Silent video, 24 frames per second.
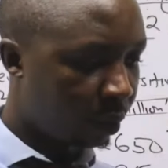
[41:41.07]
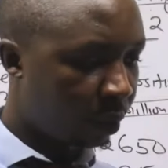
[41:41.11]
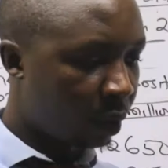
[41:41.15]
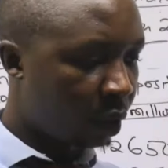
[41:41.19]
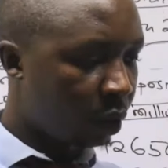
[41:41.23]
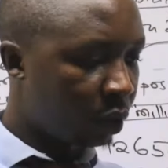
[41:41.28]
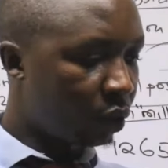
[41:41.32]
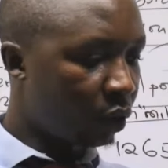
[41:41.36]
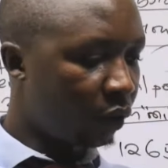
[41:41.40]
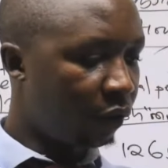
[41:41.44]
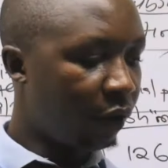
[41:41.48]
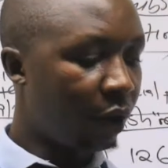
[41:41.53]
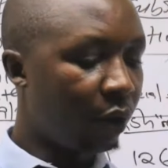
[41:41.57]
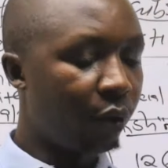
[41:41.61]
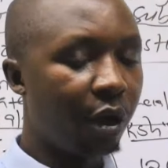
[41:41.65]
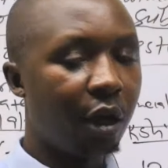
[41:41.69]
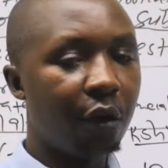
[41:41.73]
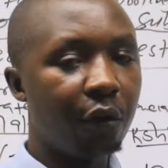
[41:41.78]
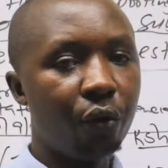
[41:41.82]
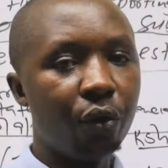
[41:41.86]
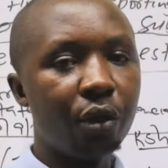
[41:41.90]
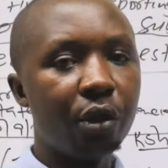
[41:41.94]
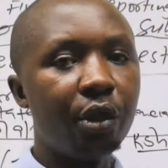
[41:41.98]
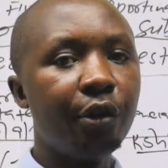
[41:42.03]
So far, we
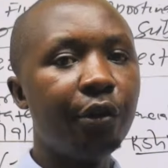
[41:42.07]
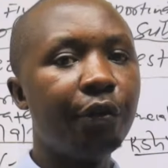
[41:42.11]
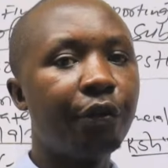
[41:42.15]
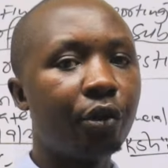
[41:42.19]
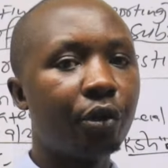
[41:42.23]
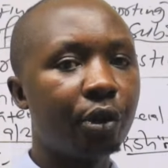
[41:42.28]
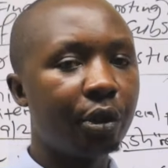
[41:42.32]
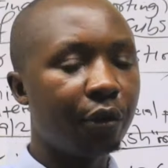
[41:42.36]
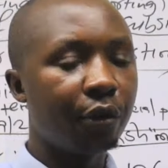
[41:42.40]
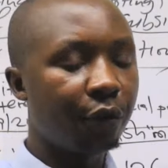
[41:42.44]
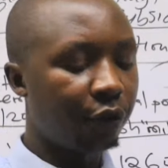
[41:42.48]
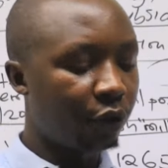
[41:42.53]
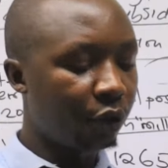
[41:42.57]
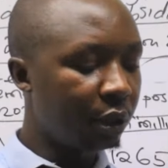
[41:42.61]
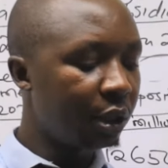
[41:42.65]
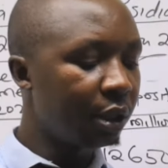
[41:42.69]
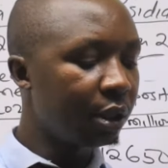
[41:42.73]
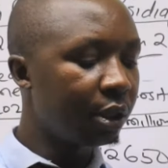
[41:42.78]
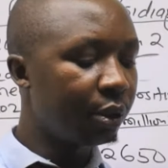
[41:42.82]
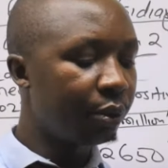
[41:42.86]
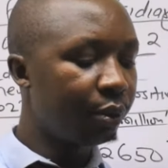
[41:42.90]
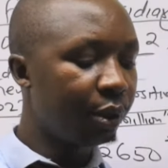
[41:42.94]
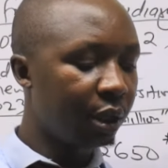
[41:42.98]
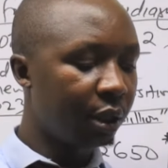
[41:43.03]
have used the
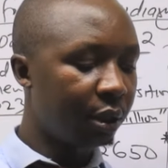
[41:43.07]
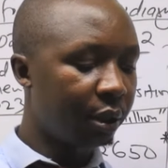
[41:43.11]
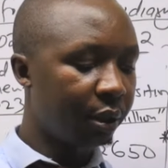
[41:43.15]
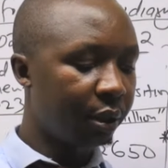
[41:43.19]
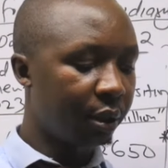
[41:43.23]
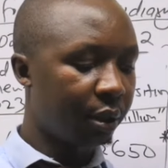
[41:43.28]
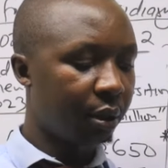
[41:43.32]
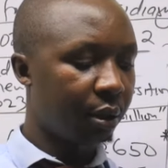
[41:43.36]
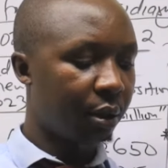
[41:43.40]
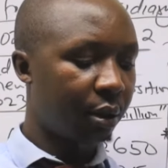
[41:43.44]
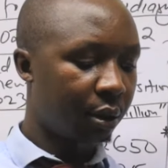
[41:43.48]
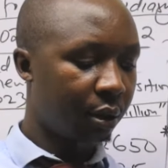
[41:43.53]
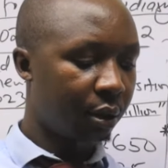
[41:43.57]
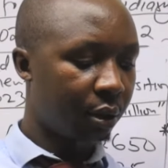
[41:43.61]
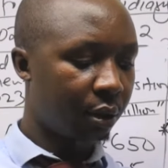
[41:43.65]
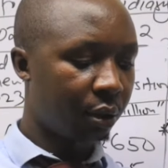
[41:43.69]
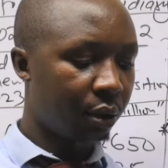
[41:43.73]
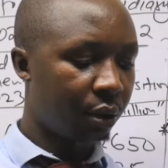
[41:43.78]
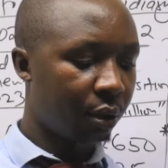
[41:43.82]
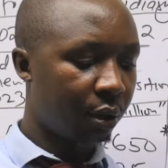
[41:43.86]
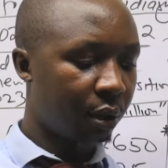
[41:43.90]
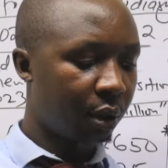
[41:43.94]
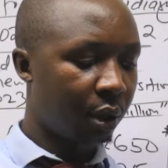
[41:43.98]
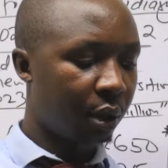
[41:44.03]
46 minutes
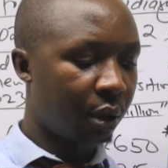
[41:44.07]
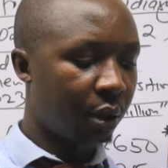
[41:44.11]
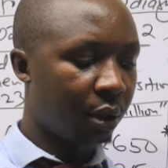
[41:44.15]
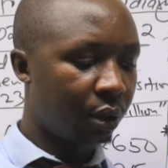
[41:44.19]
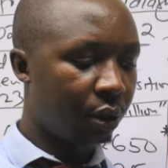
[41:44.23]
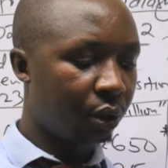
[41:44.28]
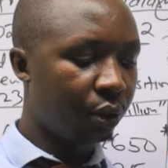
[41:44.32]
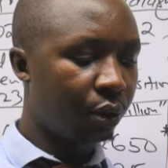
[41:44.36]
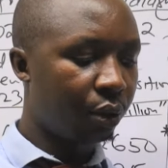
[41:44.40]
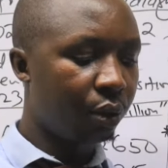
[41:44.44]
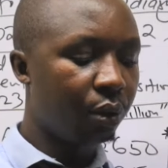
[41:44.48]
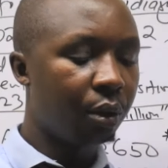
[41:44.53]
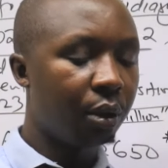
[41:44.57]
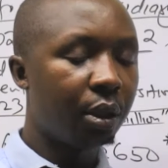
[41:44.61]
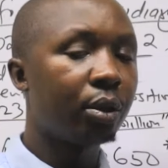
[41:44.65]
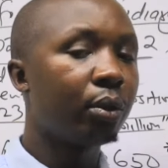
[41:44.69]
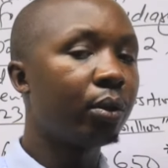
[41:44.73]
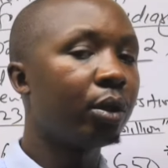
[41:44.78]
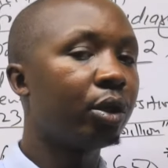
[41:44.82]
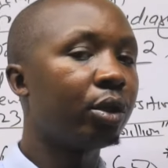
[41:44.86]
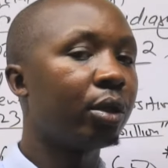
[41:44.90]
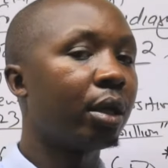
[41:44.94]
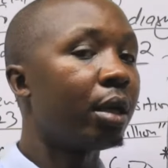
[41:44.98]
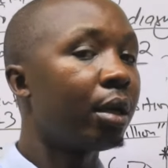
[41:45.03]
to do this
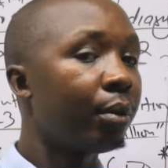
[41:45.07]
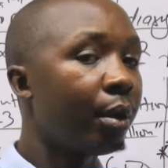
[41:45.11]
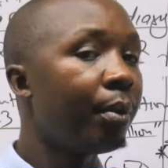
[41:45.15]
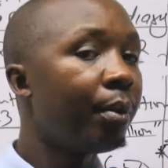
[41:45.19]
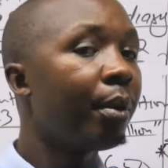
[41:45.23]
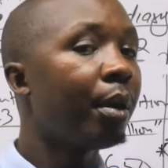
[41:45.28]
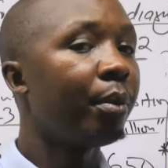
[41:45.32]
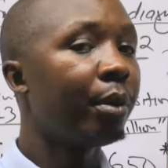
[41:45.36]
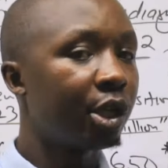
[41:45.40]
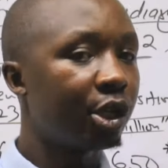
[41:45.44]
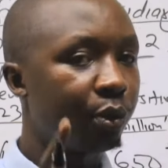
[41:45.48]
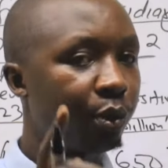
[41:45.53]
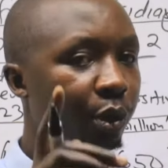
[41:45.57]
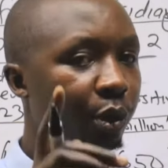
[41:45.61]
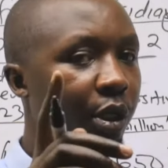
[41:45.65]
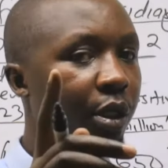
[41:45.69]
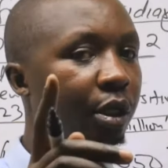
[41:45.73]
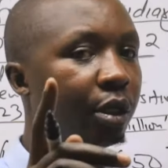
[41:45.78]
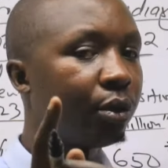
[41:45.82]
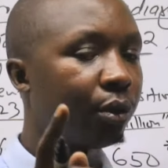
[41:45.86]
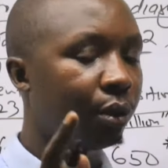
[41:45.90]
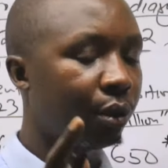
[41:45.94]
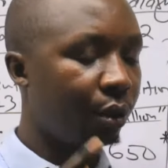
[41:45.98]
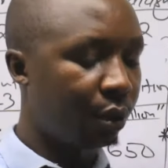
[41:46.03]
question. And remember, I'm
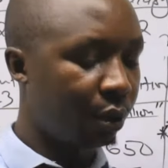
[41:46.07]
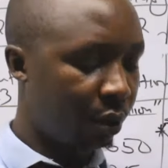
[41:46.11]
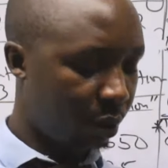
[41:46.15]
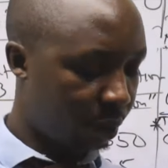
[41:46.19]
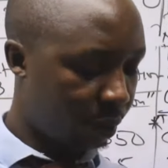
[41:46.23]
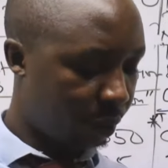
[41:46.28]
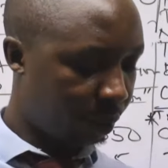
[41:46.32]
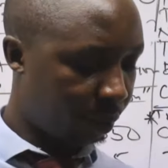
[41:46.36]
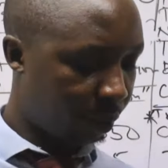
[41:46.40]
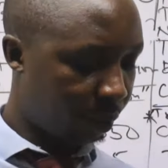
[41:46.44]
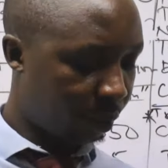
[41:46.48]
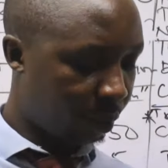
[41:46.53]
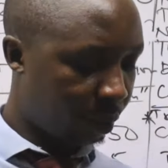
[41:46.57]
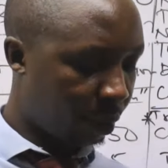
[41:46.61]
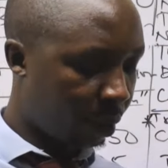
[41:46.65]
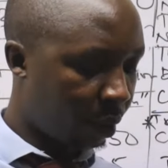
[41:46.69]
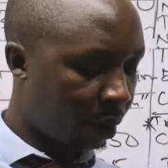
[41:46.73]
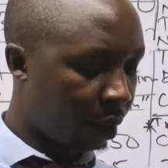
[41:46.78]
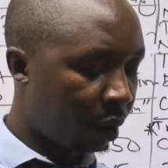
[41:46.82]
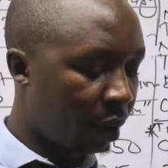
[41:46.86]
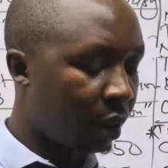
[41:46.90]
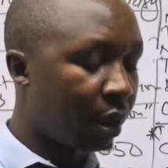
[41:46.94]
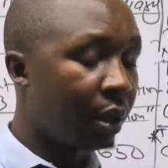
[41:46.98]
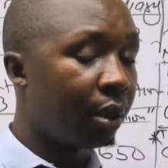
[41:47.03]
explaining to you.
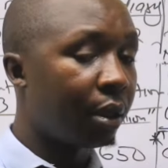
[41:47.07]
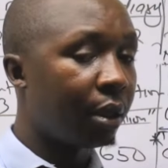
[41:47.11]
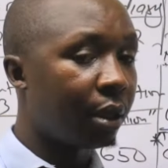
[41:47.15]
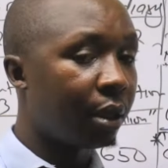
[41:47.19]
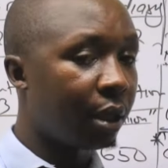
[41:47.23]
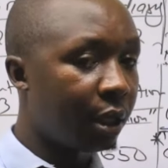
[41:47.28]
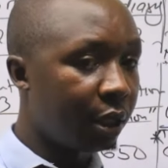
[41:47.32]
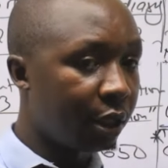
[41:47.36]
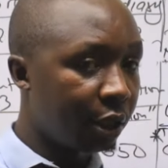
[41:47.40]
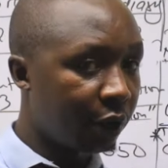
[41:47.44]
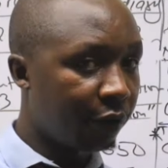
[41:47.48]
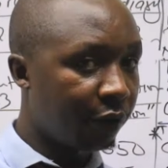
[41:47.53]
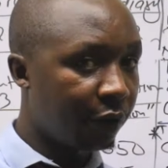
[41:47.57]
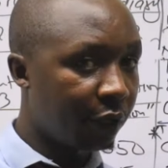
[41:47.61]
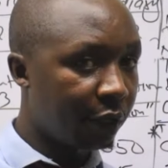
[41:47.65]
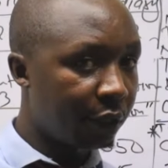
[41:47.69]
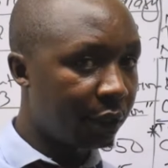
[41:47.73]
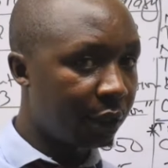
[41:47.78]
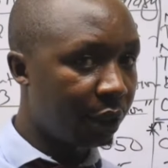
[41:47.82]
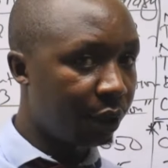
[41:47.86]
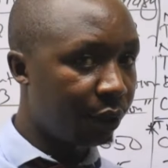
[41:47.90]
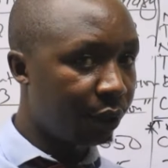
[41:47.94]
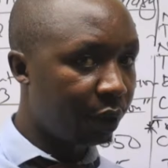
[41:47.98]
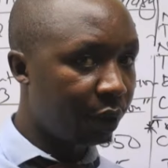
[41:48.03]
That is the first
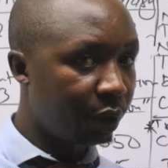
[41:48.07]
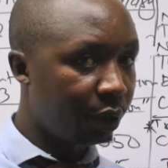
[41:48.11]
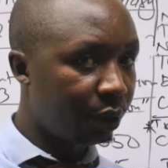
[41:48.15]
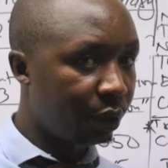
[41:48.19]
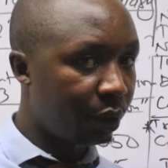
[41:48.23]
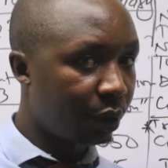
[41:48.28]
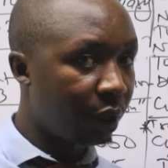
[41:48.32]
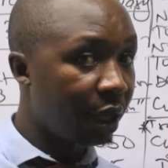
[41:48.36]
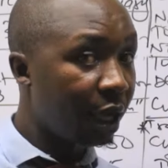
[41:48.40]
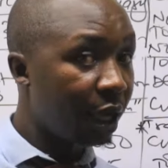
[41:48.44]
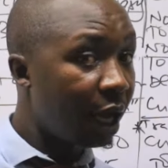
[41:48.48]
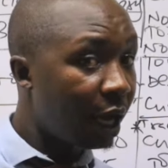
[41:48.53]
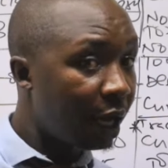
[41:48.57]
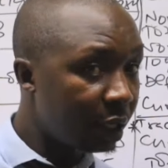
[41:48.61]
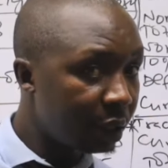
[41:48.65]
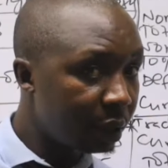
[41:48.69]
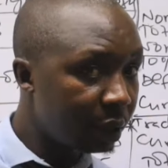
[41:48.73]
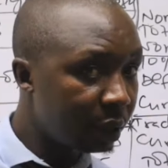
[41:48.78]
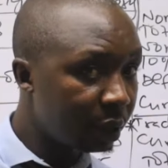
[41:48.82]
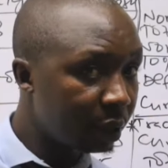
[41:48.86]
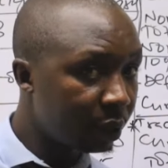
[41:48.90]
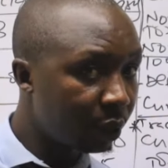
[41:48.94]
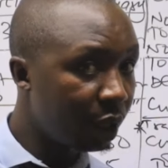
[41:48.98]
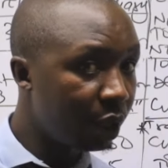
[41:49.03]
thing you need to know. That
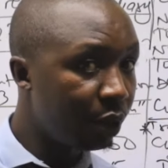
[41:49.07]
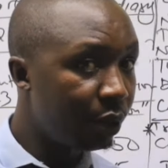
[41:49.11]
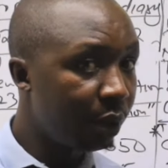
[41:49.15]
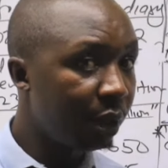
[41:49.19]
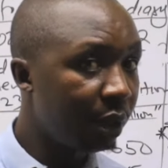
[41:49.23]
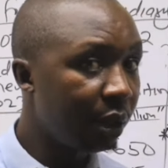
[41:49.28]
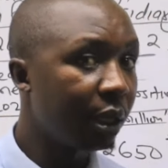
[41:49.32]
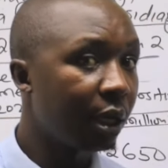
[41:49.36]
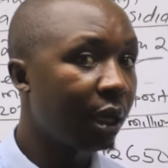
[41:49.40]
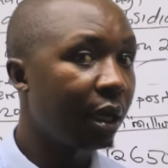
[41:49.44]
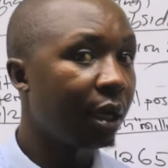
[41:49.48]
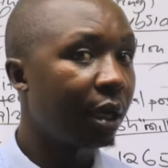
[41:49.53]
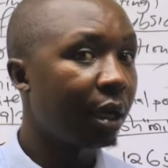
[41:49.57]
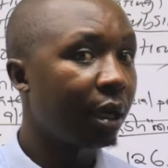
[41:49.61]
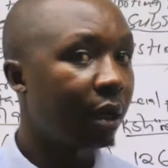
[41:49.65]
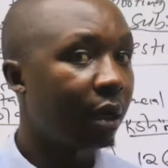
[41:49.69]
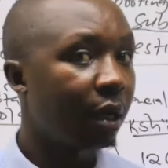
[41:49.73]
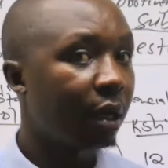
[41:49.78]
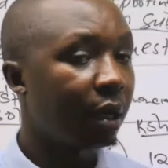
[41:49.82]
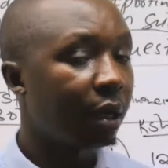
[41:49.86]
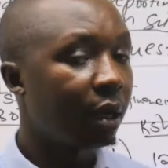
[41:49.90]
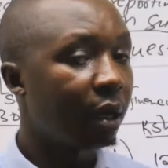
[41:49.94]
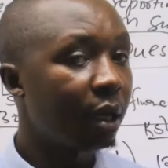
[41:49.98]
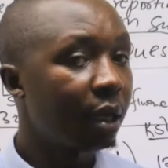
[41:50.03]
when doing
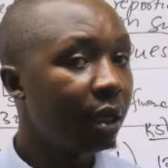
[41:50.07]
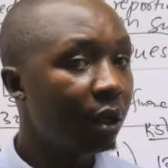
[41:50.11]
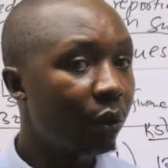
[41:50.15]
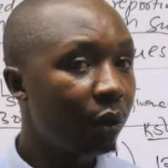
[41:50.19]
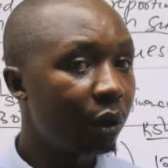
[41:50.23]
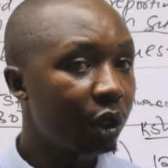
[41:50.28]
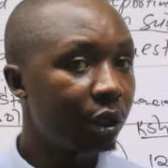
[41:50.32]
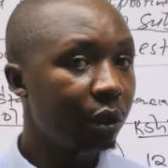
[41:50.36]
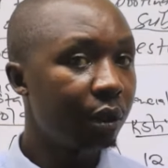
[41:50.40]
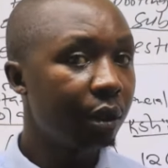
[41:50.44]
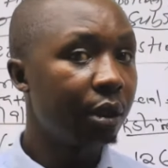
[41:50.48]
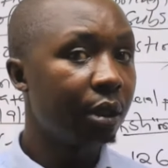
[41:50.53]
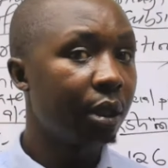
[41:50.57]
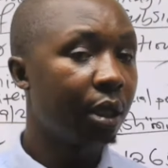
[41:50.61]
any question